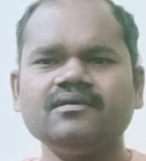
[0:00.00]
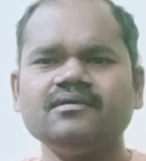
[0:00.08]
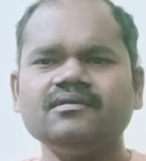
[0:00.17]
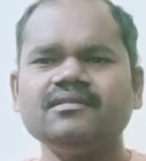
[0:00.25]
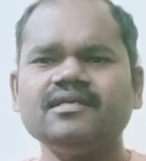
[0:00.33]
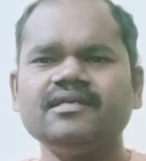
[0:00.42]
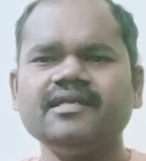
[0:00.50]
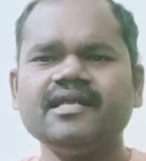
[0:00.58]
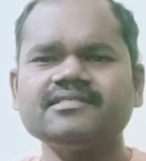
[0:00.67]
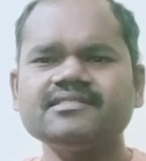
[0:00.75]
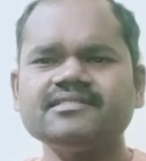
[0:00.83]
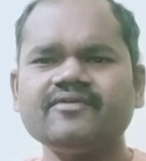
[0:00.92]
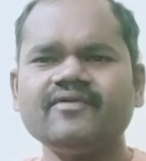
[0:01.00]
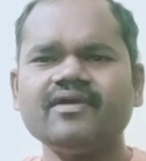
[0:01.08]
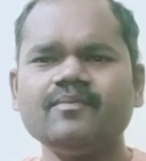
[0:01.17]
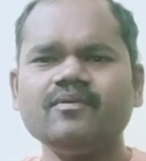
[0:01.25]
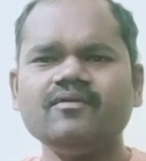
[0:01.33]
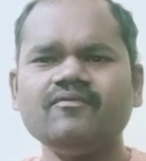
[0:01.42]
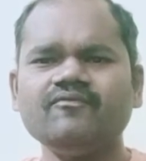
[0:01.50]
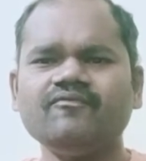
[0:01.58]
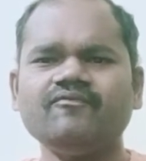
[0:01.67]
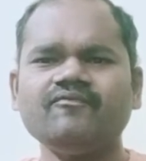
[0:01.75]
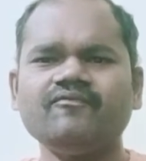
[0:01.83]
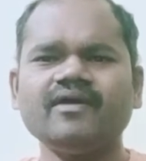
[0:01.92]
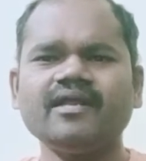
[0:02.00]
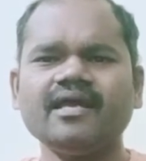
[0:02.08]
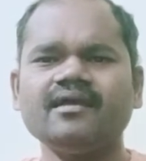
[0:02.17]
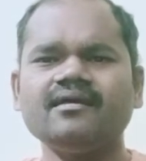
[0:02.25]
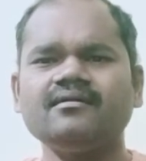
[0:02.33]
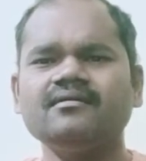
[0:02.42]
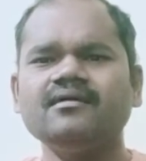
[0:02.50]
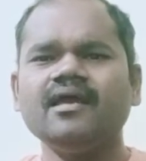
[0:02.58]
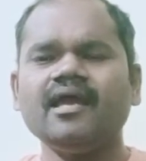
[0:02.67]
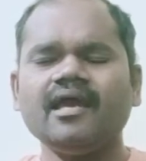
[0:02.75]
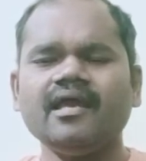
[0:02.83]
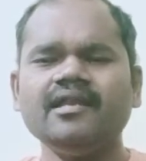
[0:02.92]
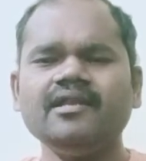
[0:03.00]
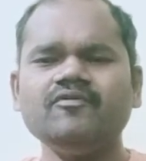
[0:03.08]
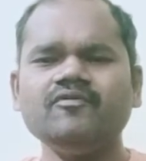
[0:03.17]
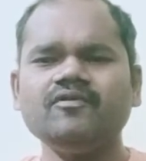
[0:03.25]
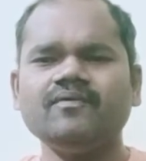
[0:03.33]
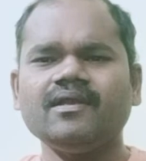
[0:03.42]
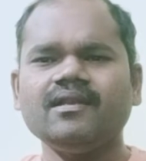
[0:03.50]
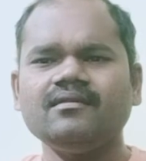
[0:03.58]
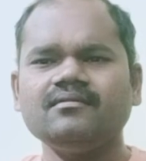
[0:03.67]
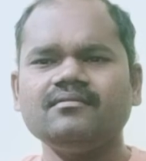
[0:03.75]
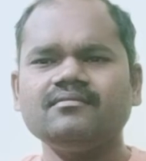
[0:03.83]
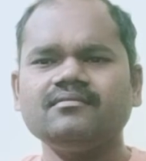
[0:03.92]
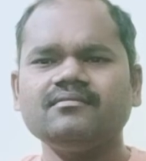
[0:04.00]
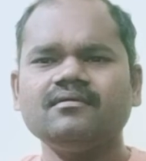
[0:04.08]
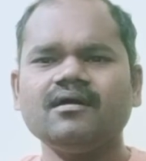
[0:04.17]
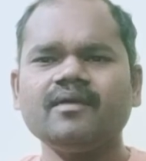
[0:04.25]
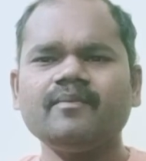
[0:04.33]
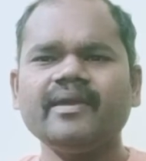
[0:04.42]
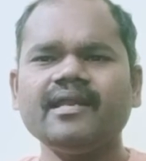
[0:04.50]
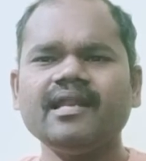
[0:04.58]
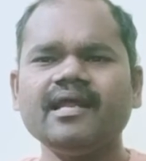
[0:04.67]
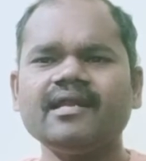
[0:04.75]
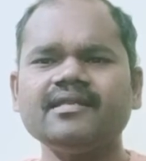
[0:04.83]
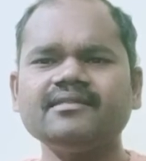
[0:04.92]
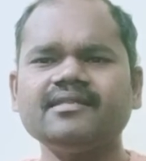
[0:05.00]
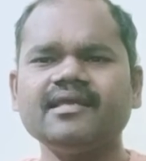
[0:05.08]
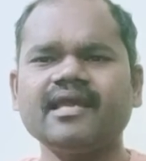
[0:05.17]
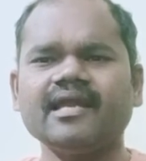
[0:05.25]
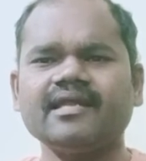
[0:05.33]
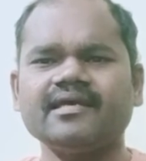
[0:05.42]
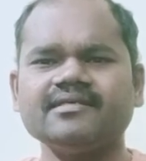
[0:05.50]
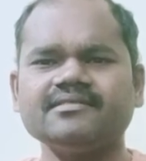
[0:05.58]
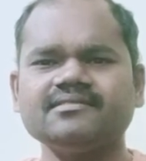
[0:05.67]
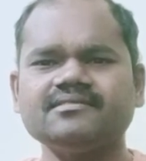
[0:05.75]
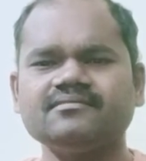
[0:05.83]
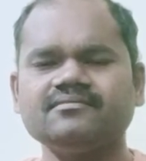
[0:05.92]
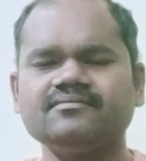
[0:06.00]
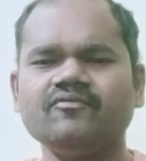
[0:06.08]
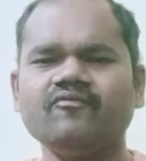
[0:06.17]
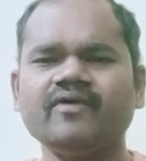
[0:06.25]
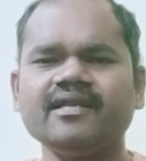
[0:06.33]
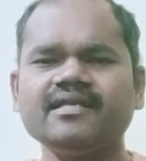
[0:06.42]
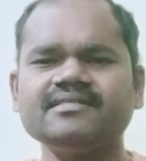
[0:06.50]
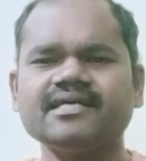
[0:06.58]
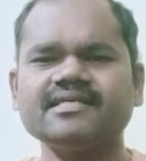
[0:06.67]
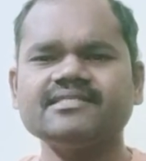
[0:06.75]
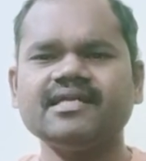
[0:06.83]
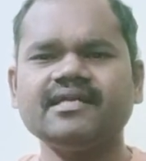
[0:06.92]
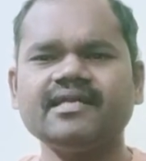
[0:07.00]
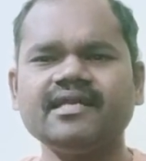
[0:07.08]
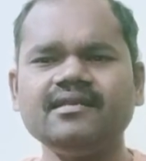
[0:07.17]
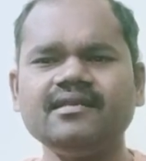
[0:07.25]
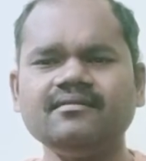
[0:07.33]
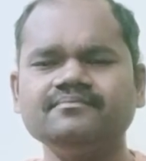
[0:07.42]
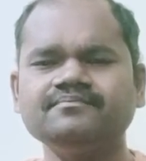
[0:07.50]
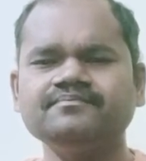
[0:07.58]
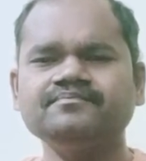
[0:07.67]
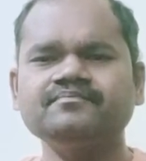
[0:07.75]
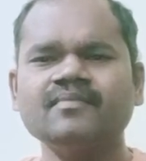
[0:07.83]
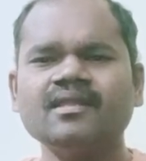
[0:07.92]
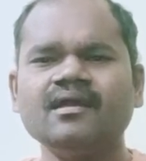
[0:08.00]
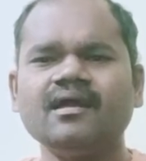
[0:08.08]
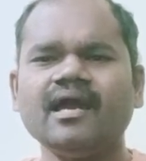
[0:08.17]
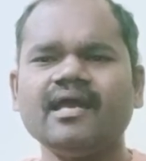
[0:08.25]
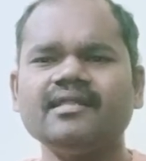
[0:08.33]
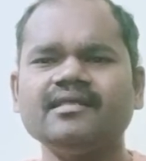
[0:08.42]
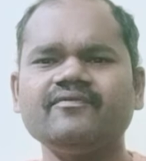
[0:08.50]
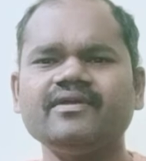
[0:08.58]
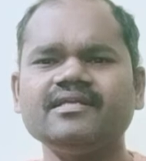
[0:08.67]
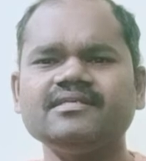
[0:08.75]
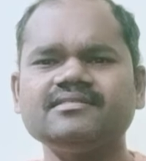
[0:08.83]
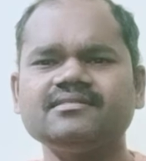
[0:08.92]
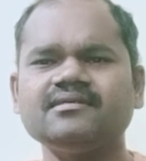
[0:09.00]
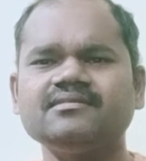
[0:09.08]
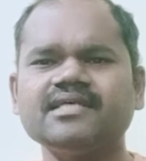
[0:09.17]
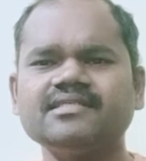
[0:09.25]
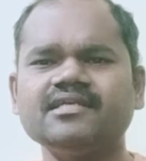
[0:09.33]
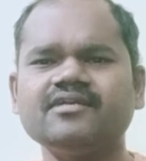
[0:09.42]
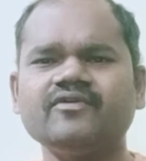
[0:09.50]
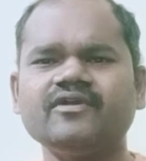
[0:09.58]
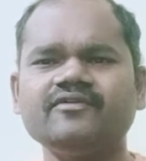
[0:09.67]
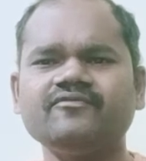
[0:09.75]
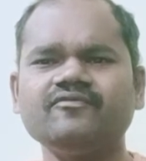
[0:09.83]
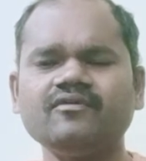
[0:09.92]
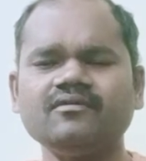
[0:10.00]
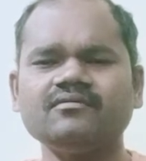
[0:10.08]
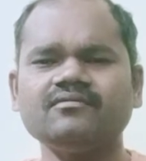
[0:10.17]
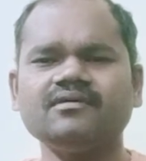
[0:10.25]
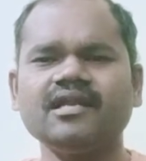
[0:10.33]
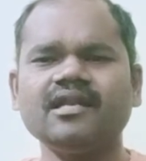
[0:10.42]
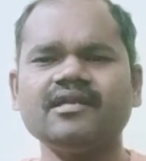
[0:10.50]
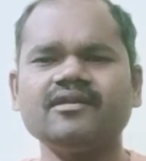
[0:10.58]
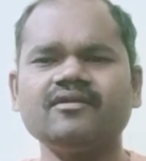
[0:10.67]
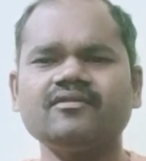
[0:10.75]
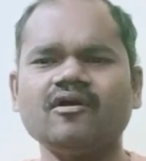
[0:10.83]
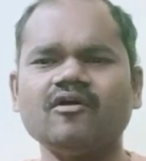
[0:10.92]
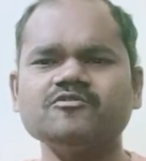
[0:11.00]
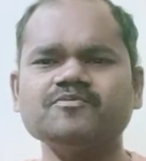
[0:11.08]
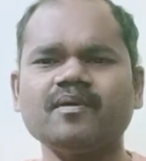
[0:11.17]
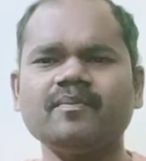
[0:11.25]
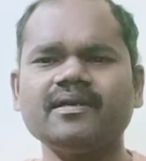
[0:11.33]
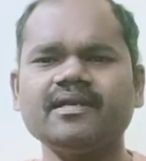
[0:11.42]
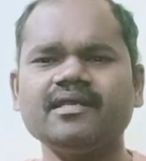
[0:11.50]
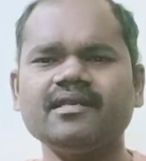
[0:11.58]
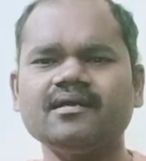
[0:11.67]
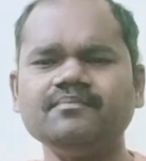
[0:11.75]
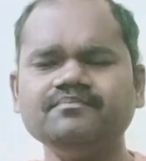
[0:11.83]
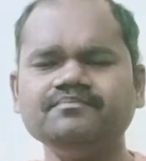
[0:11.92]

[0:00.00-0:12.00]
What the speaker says: The deductions available for a individual are mainly under three categories. One is section 10, another one is section 24 relating to the house property income,